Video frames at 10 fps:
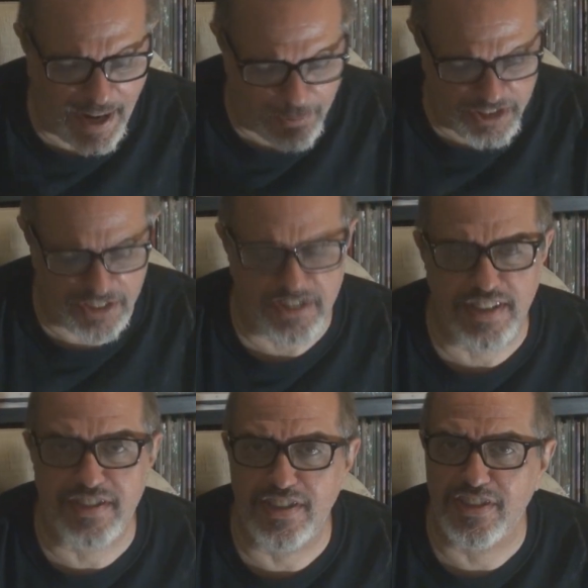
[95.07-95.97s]
I would just
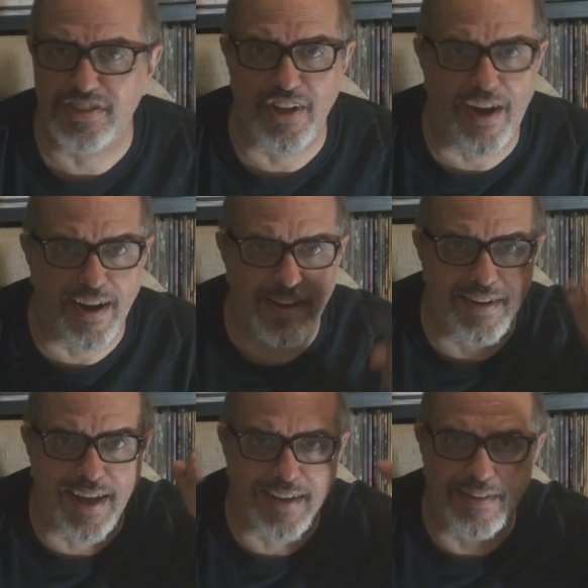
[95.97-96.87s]
listen to a song
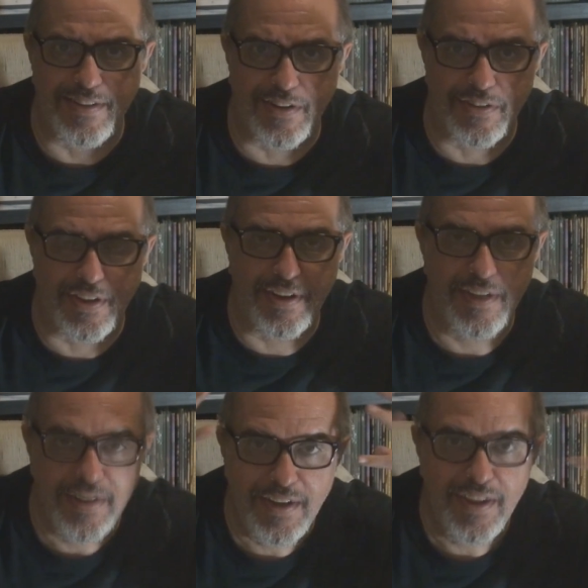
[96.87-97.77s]
and, like, you know, the
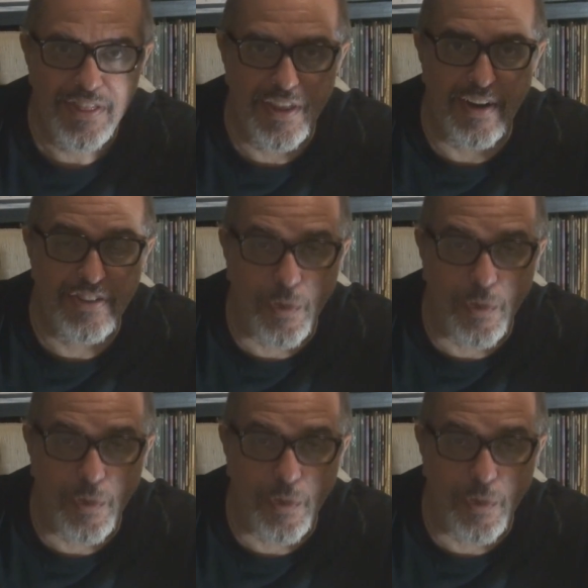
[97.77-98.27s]
the,